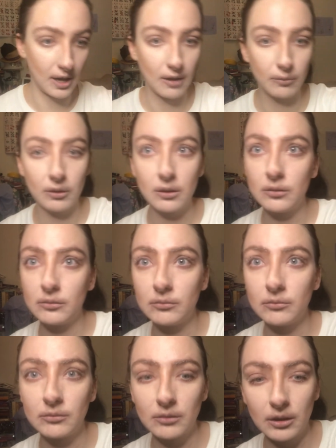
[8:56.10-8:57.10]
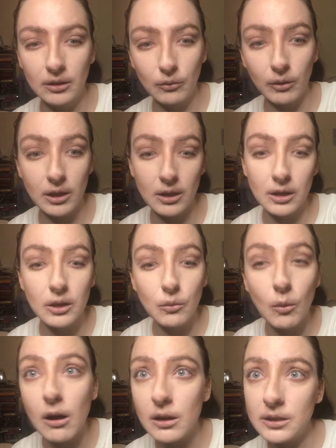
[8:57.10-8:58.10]
happen in the way that you
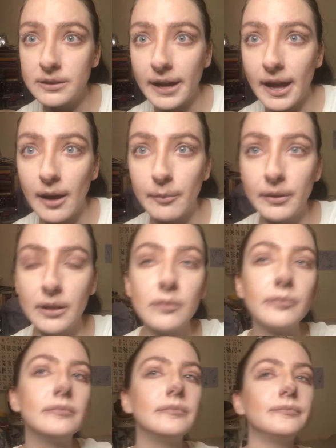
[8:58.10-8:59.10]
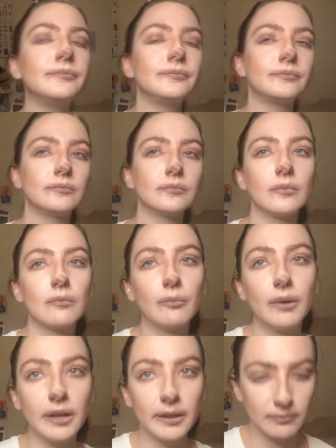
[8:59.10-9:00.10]
want it to happen.
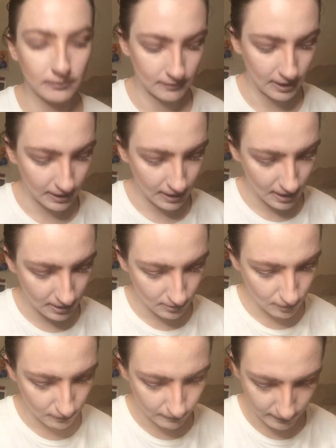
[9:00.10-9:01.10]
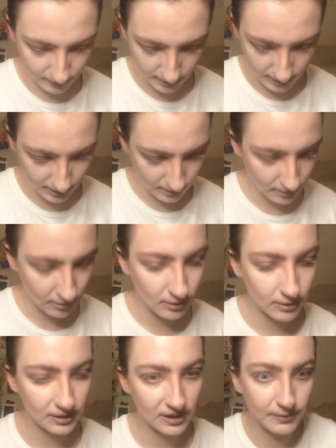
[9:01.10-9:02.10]
But again, hopefully
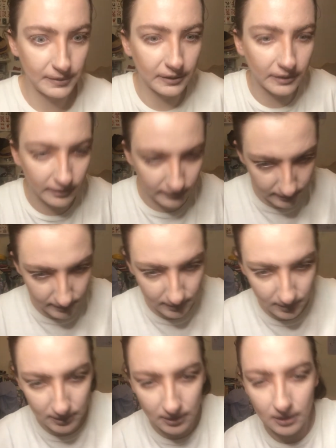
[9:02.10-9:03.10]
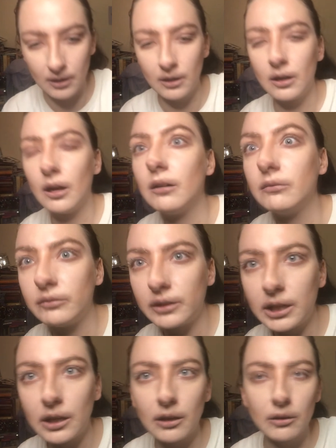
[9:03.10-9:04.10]
the spirit of
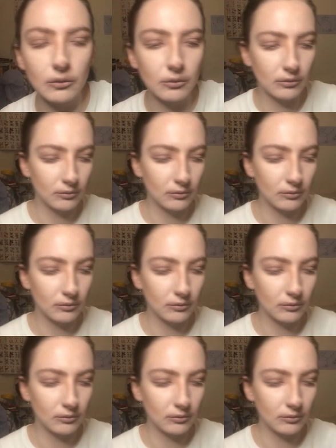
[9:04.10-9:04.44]
Leo